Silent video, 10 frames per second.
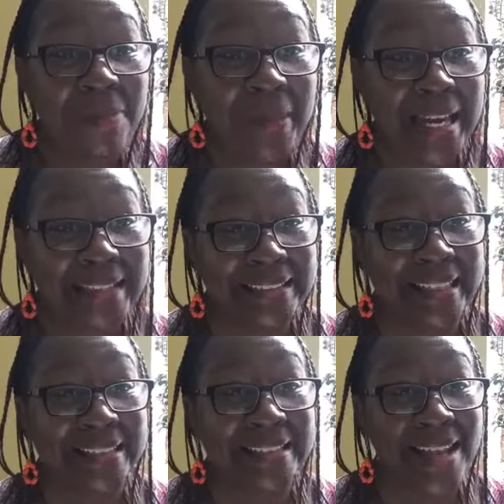
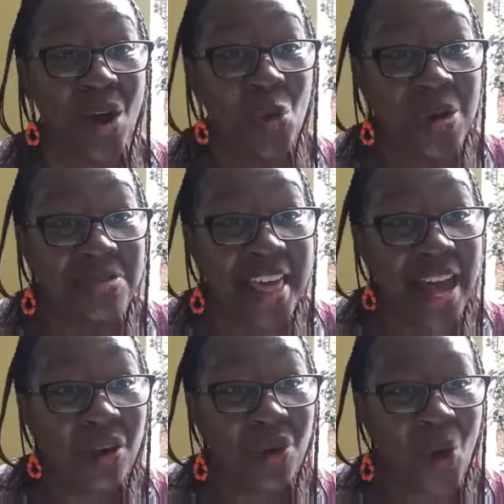places with
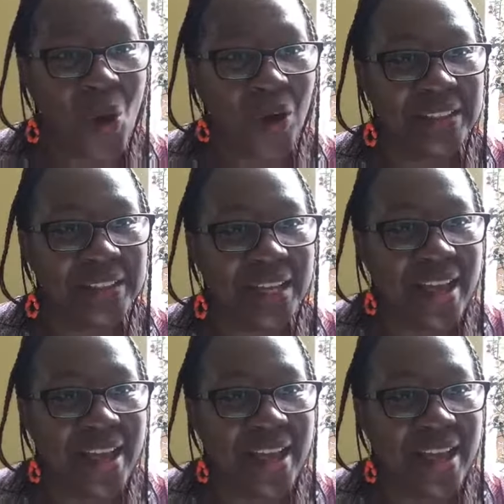their God